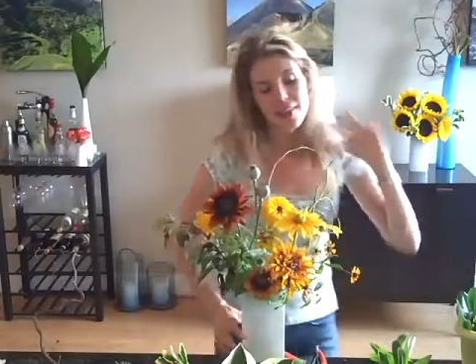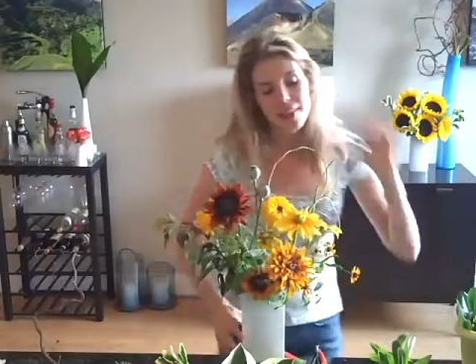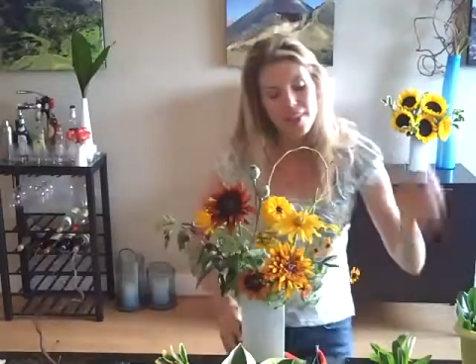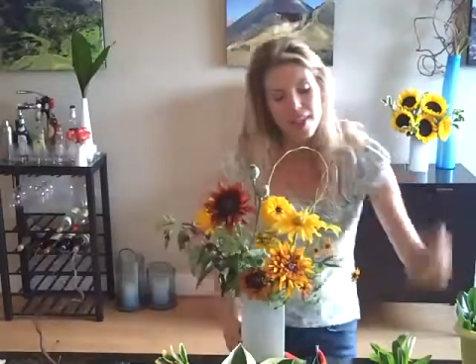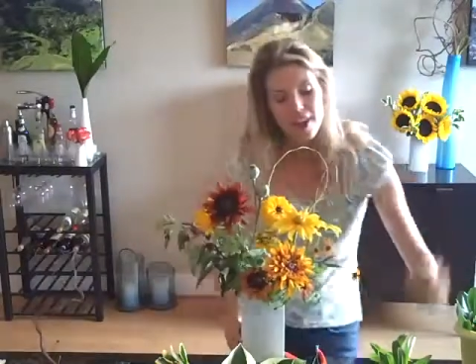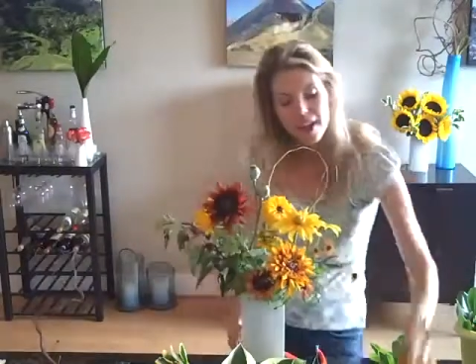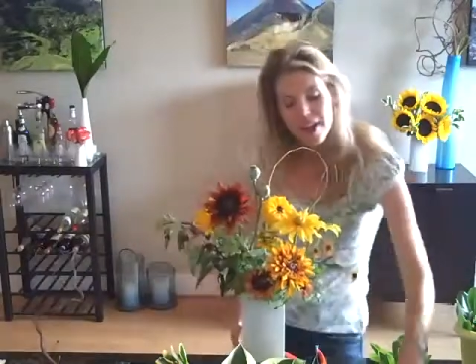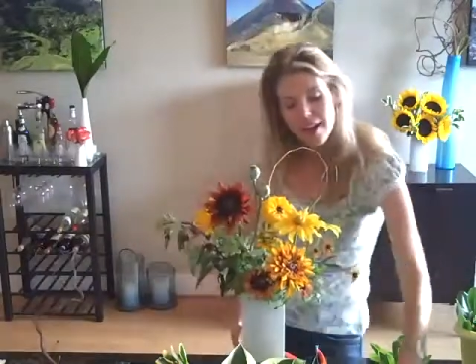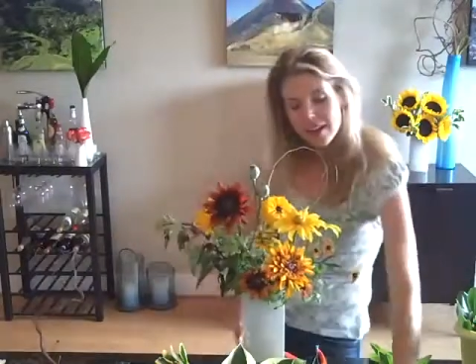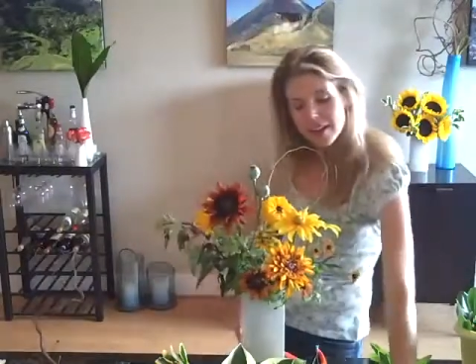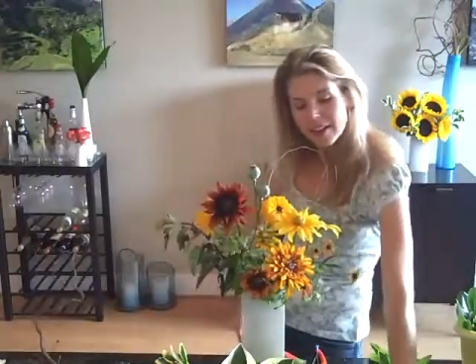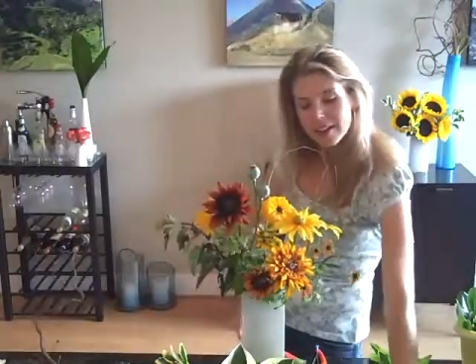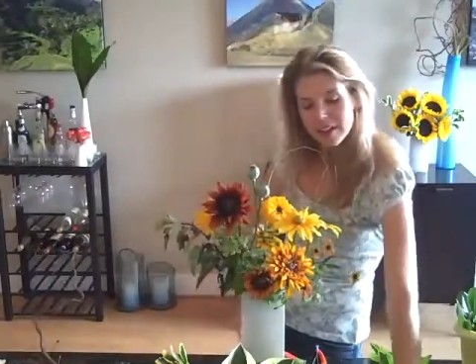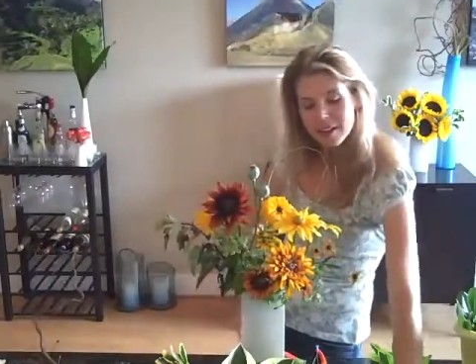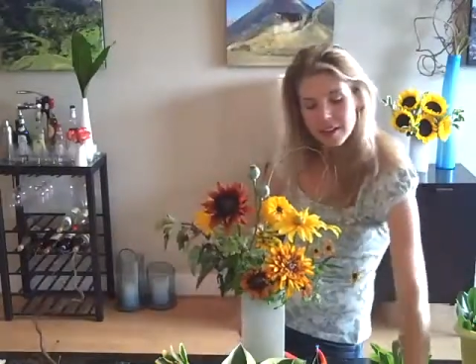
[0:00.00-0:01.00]

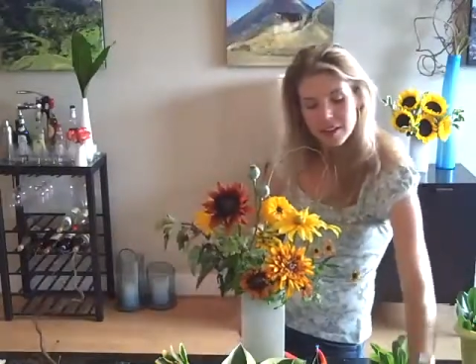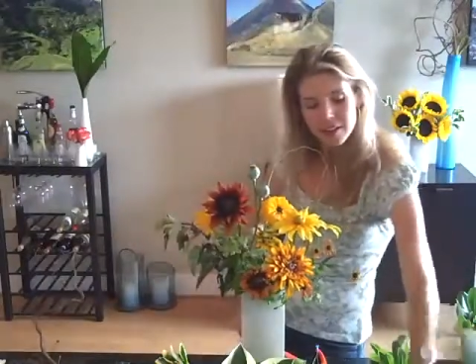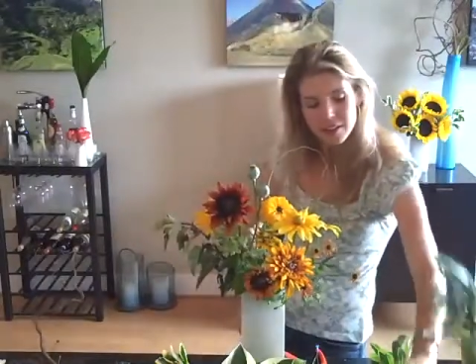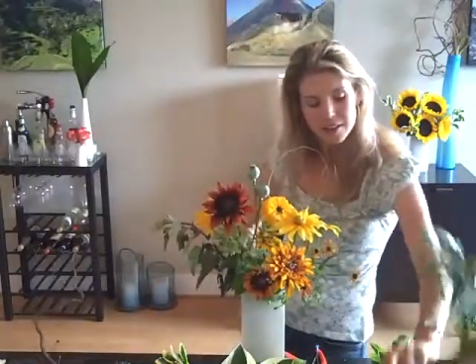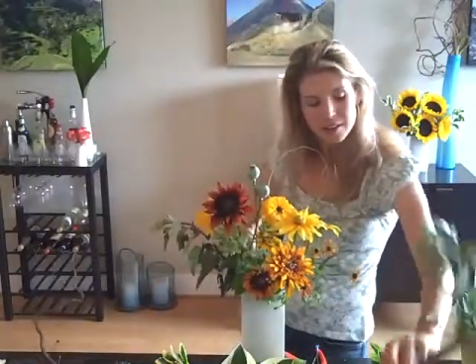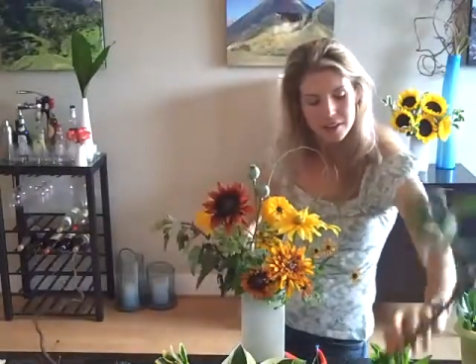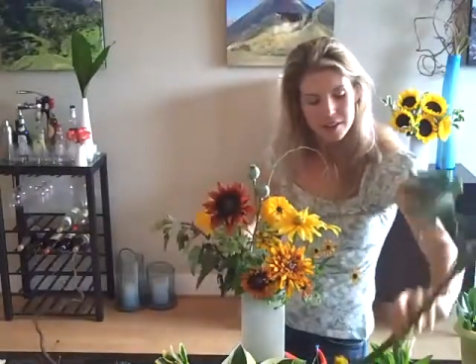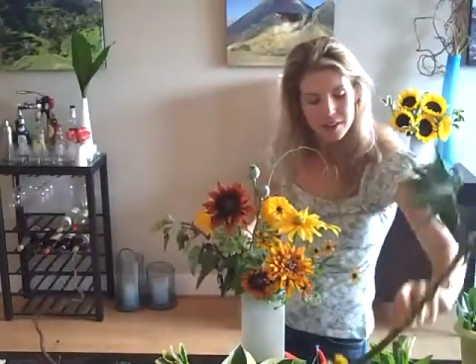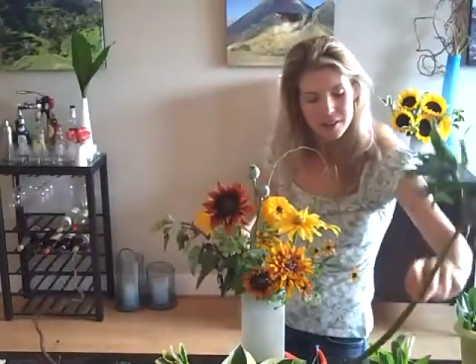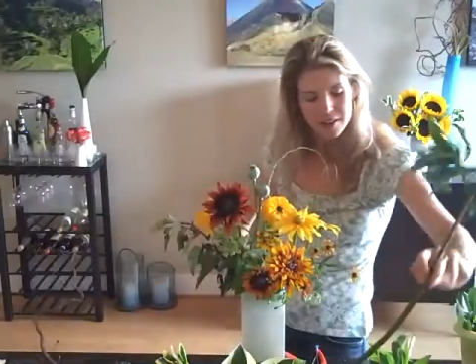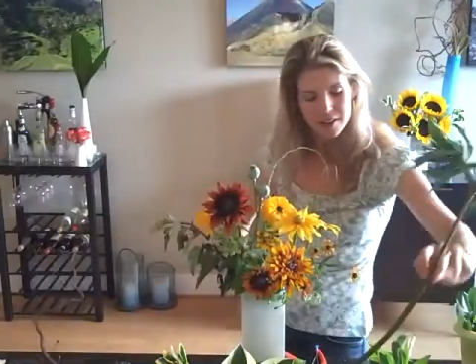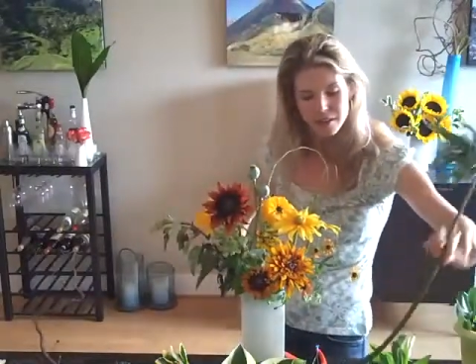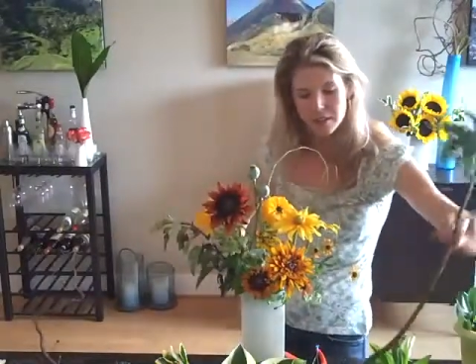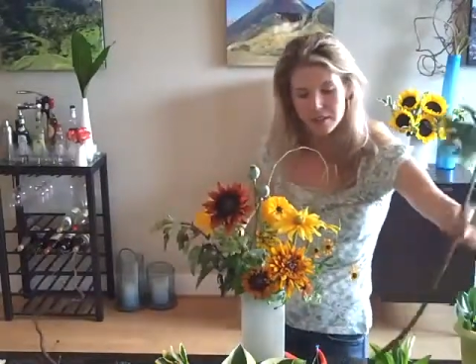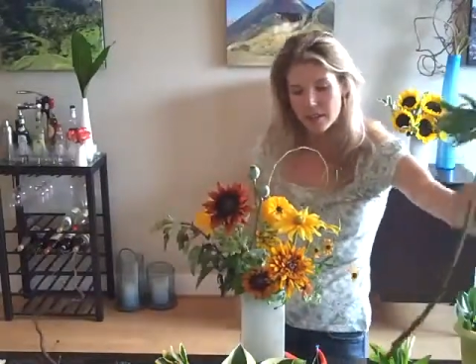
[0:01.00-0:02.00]
Then,
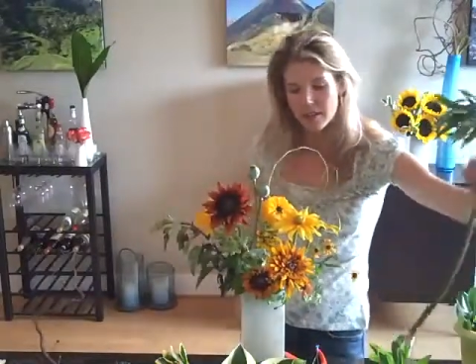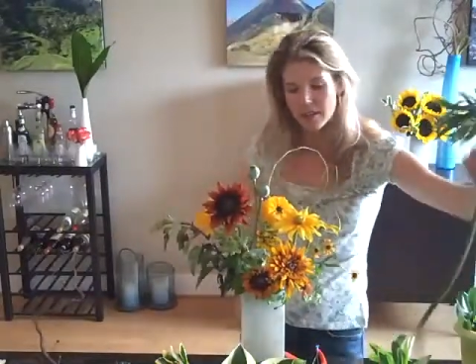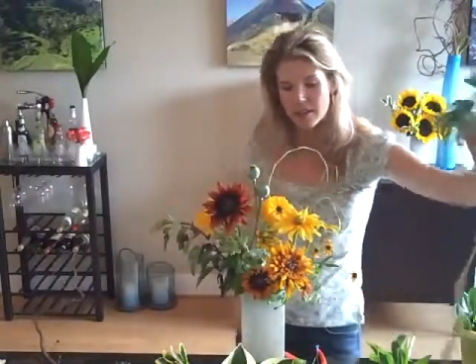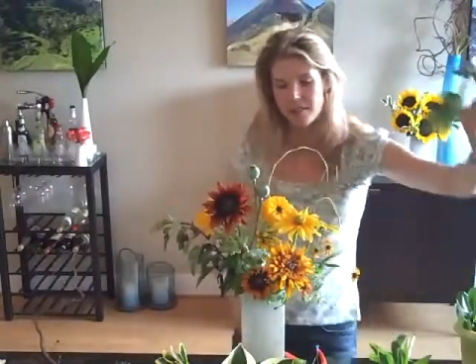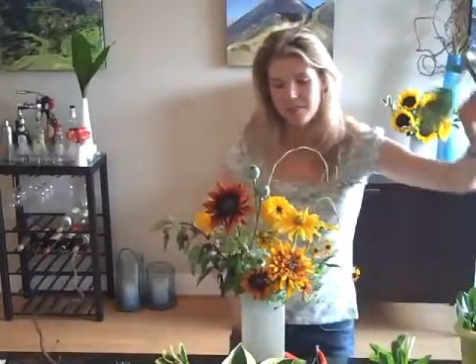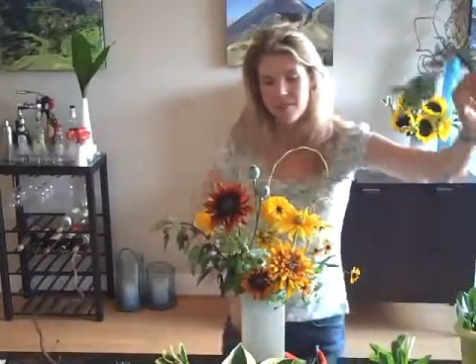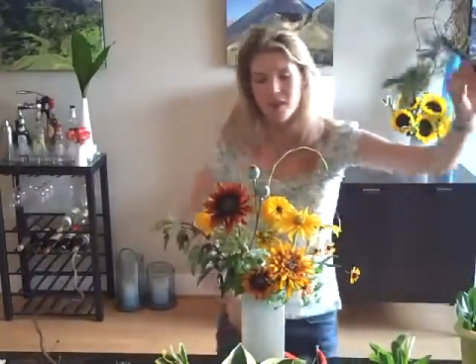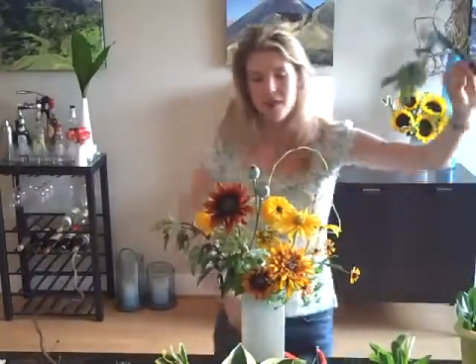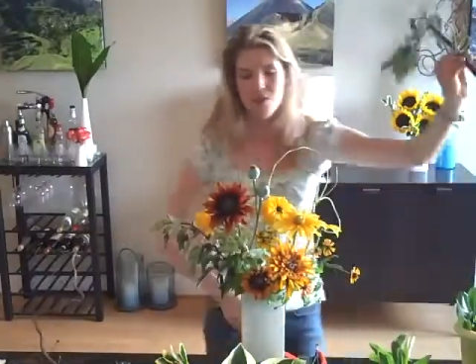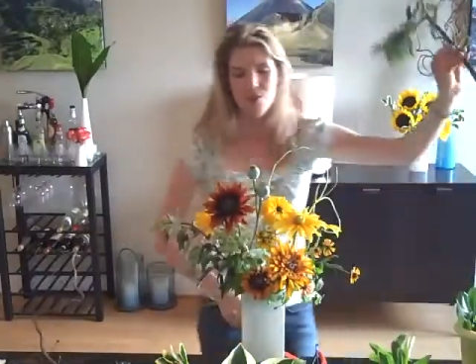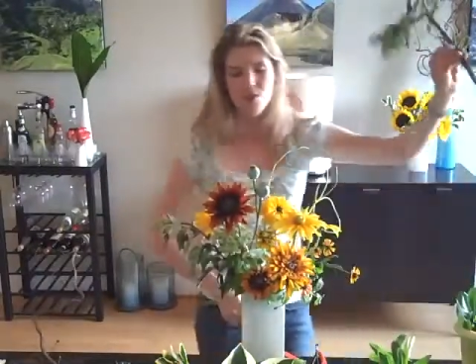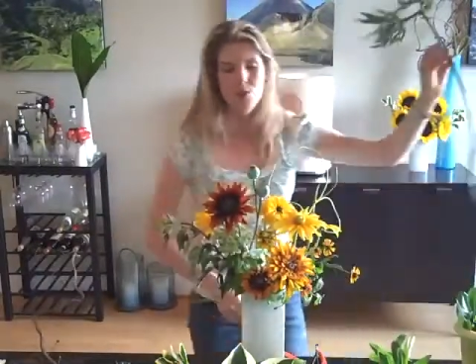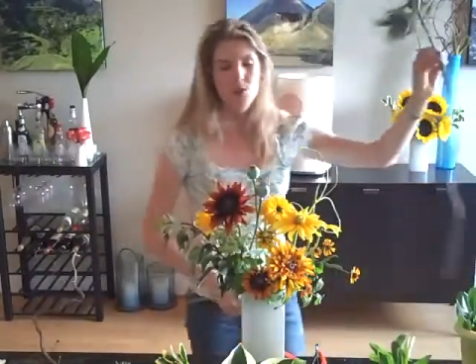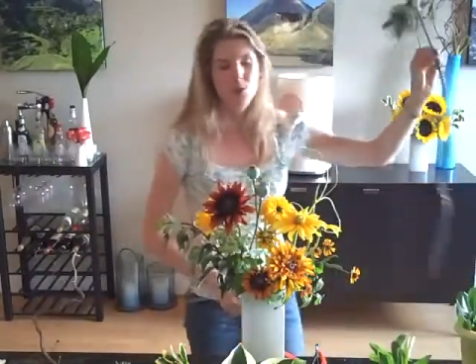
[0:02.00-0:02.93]
got